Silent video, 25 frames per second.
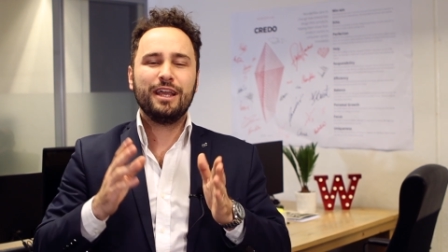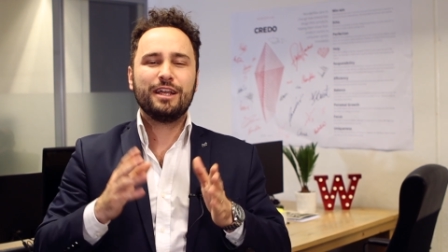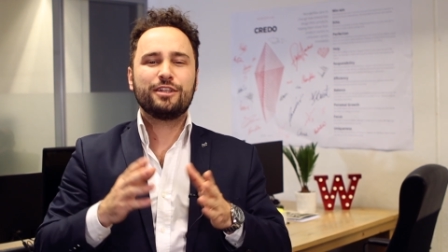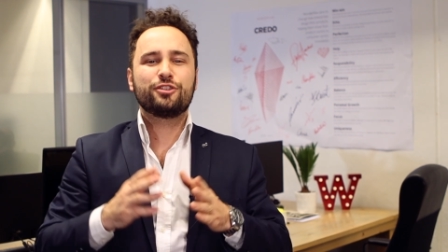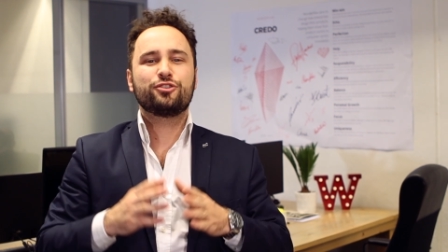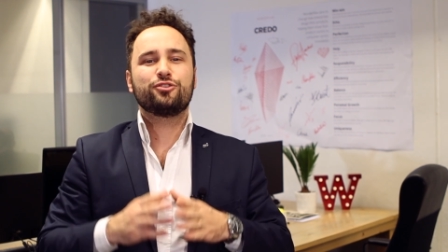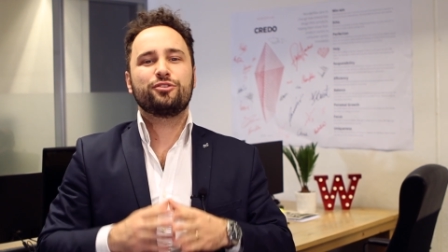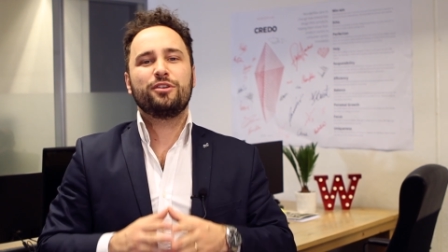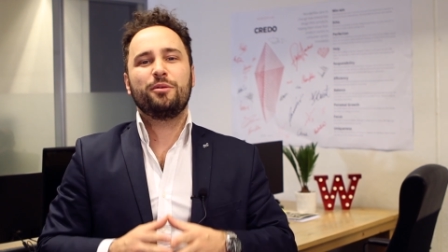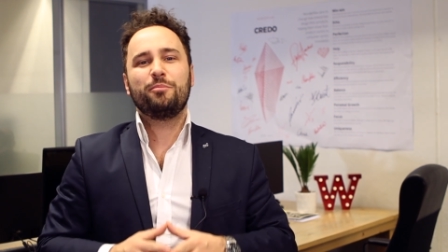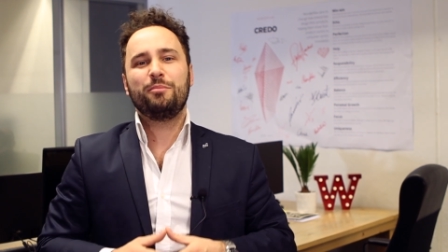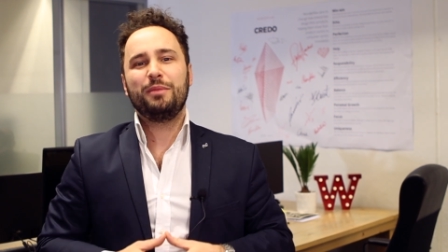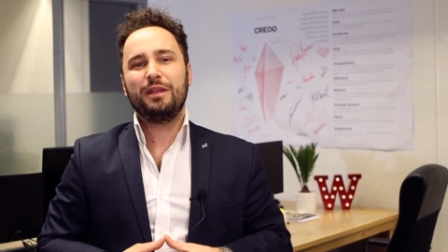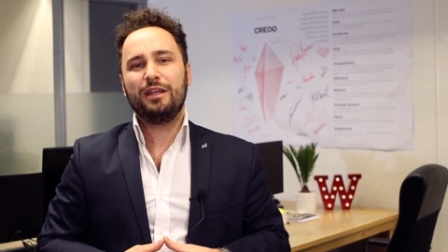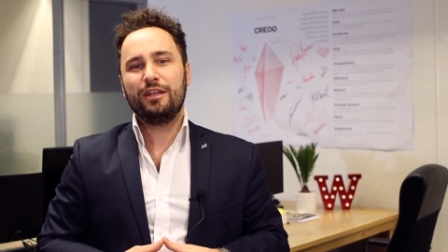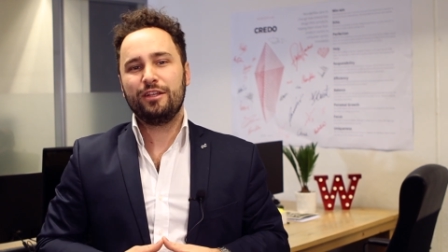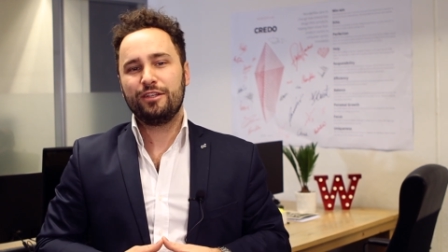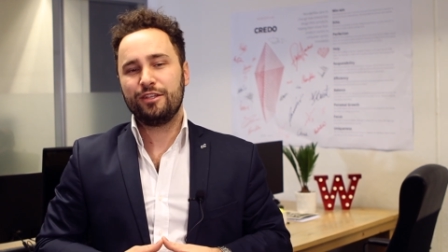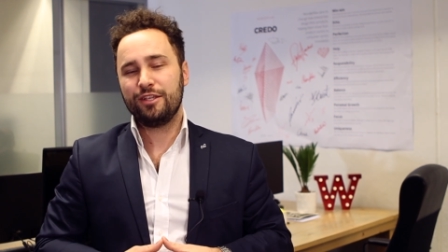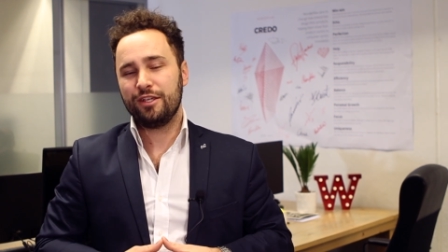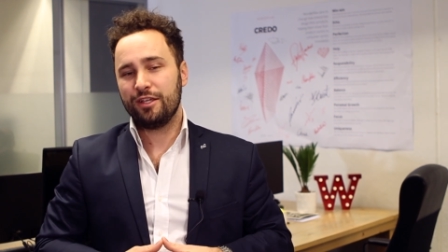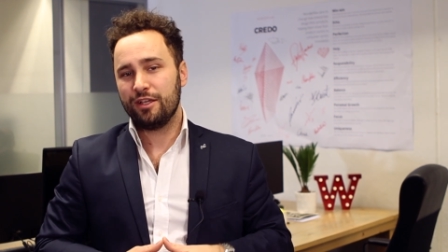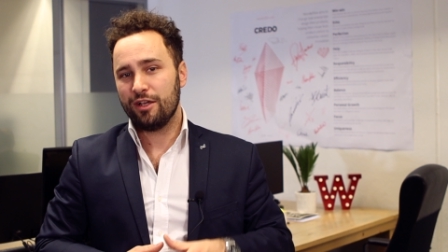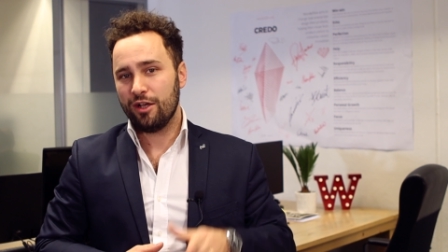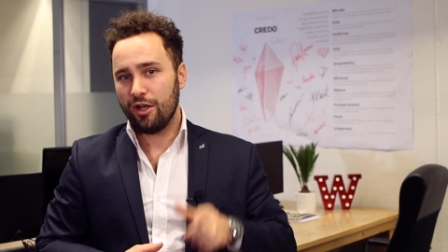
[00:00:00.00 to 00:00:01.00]

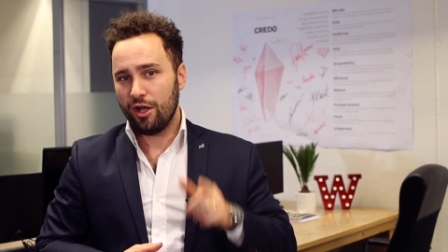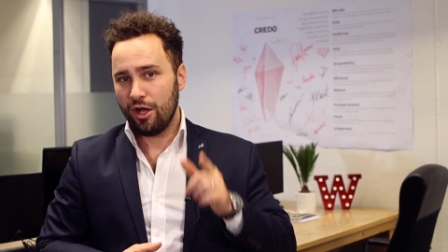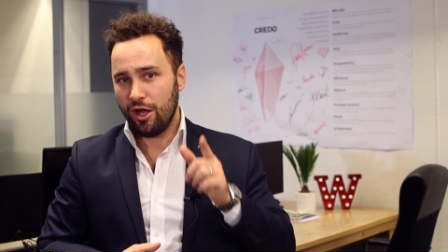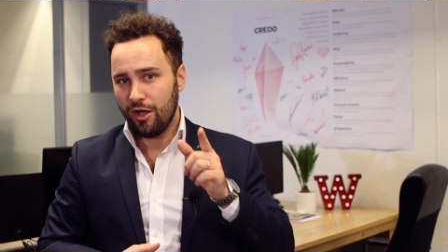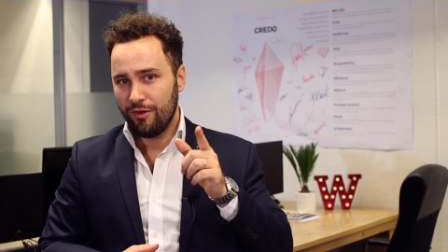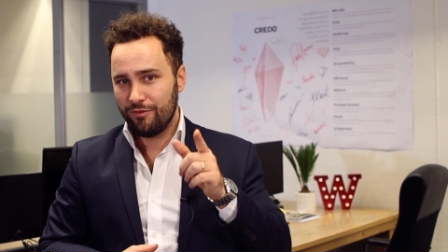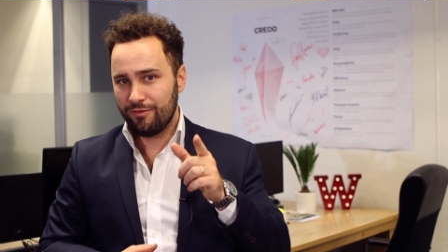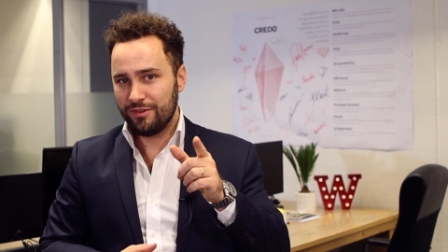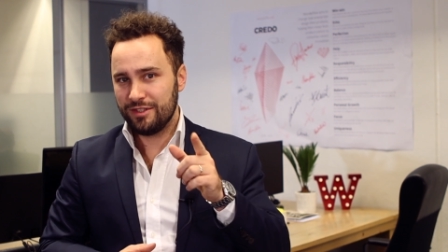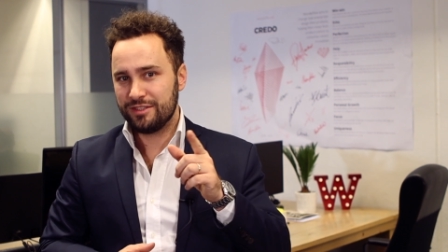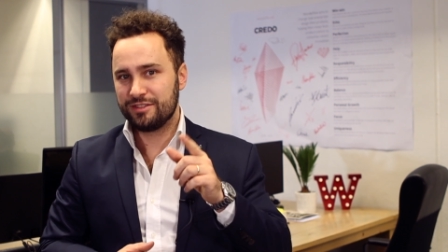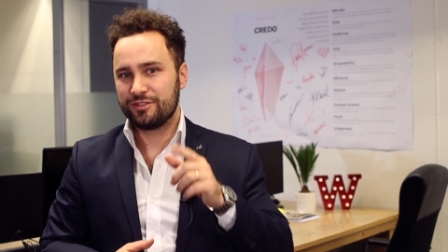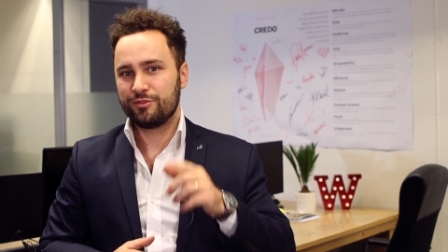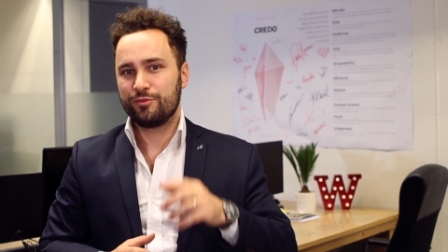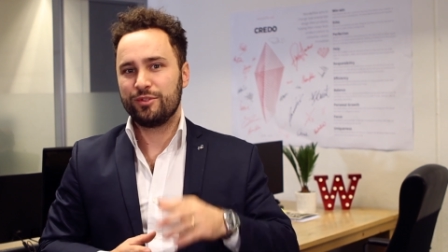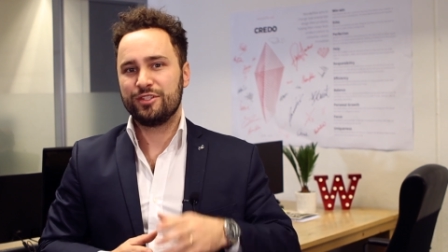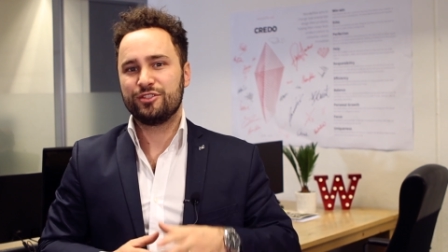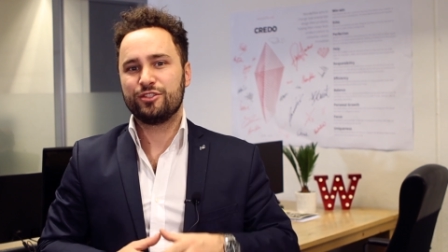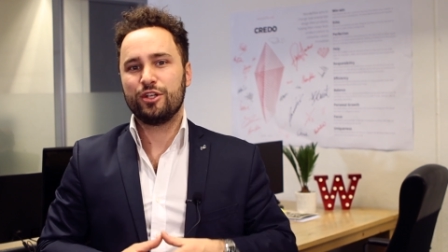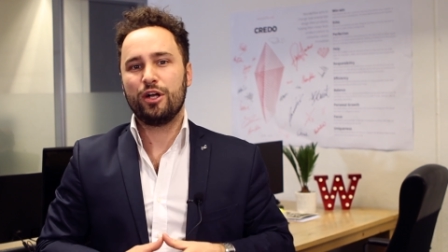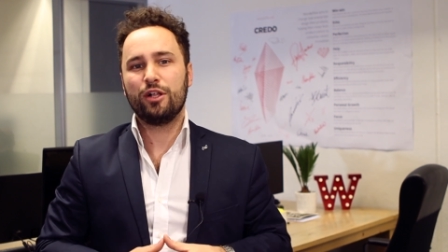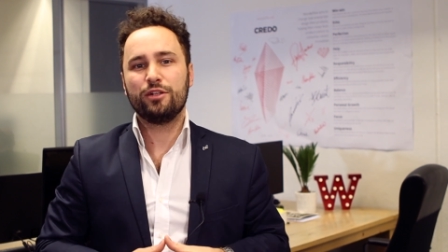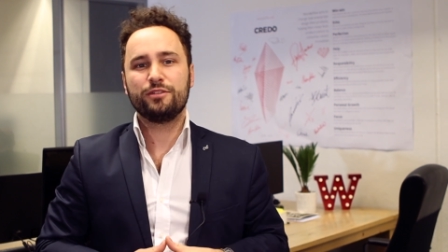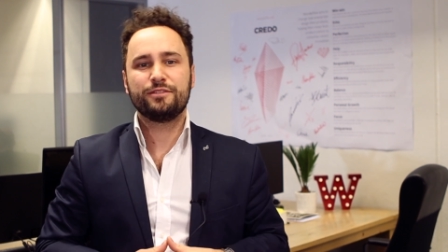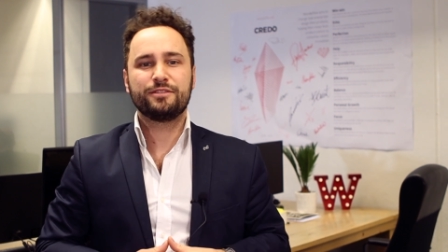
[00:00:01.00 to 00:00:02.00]
actionability of its
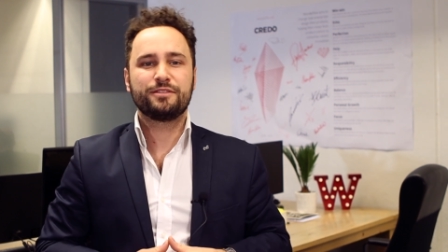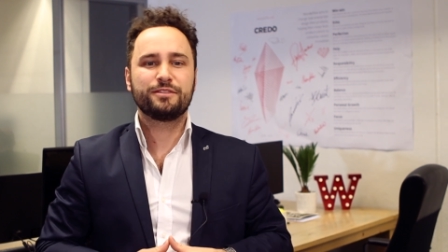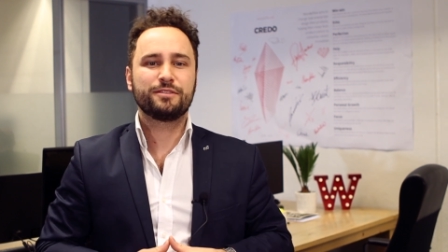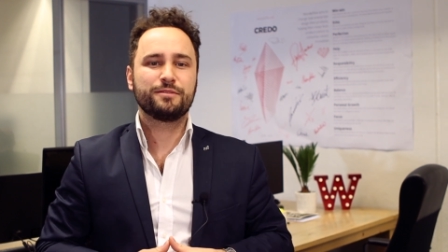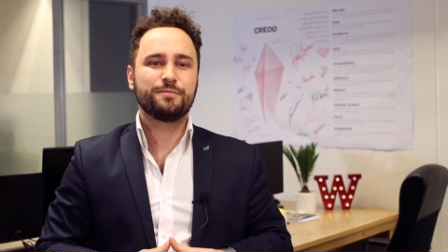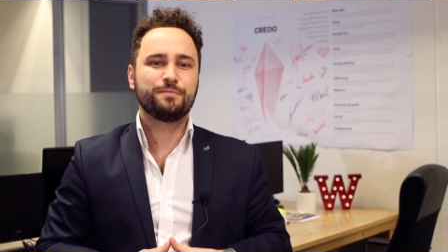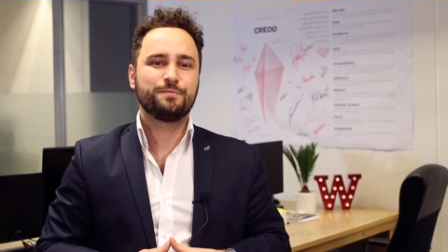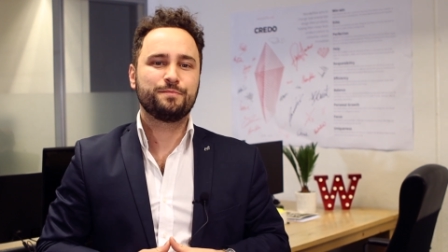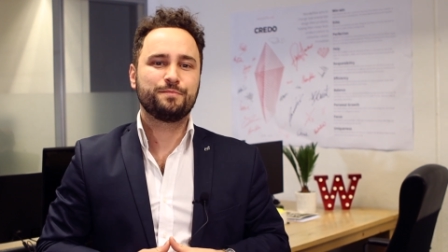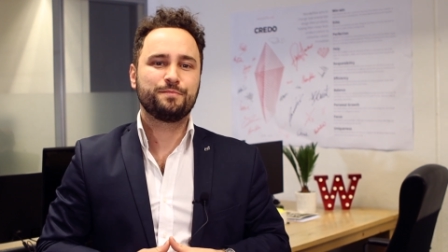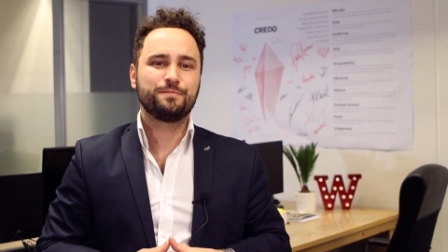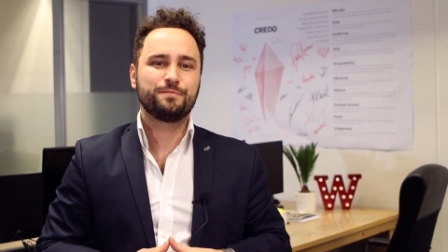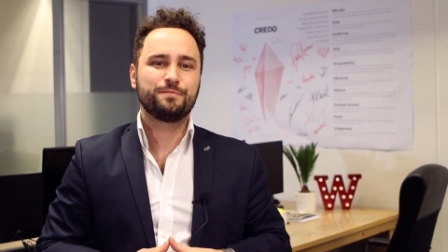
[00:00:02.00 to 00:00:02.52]
results.